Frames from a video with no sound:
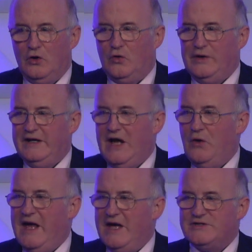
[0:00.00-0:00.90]
cutting
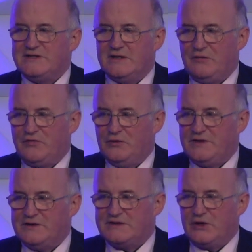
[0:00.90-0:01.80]
down hedges at the front
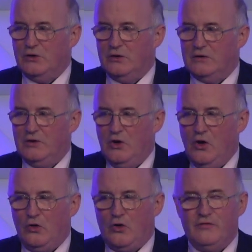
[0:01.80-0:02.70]
of the school,
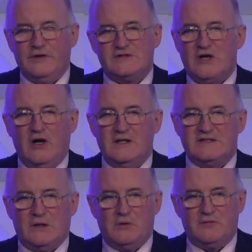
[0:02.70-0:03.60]
covering
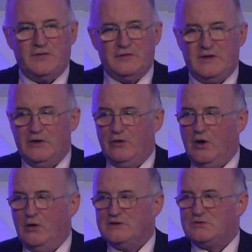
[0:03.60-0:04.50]
tiles that were
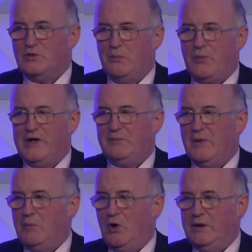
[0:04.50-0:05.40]
50-year-olds with a bright
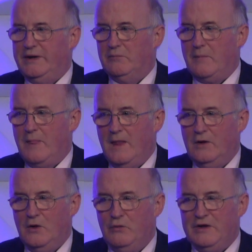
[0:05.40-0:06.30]
marmoleum,
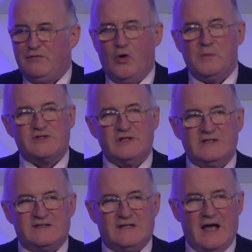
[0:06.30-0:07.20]
refurbishing
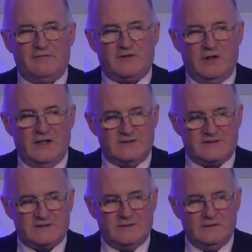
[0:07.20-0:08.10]
the staff toilets,